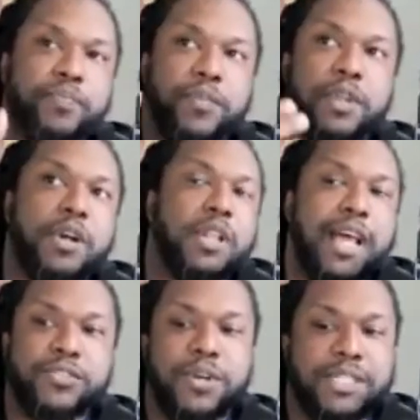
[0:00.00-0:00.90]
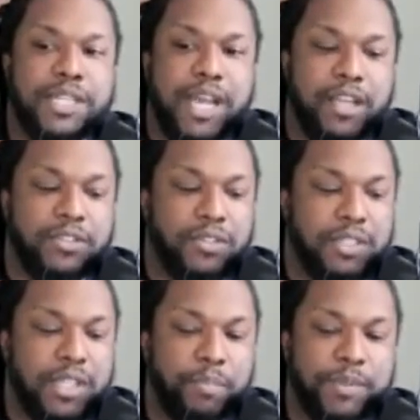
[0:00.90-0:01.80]
you know, last question I ask on
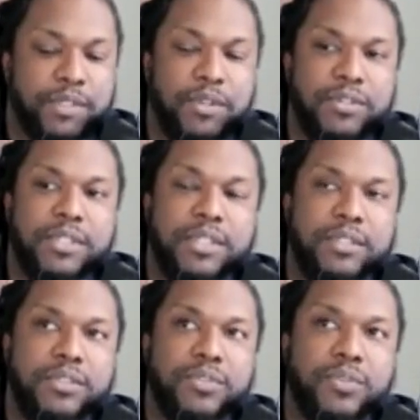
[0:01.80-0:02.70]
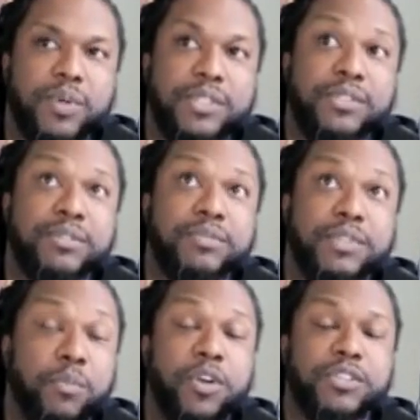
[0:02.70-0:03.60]
these episodes is, what's
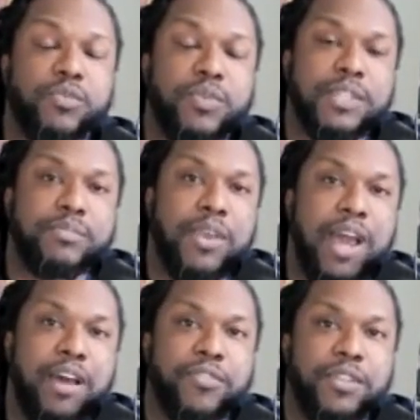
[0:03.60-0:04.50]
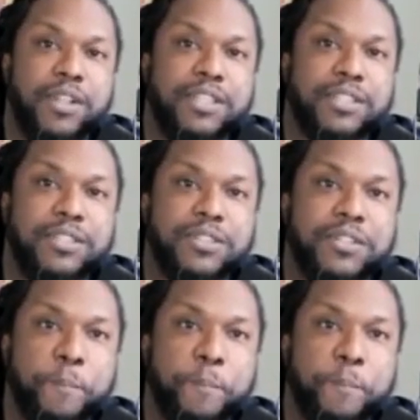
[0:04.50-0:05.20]
some words of wisdom you have for the listeners?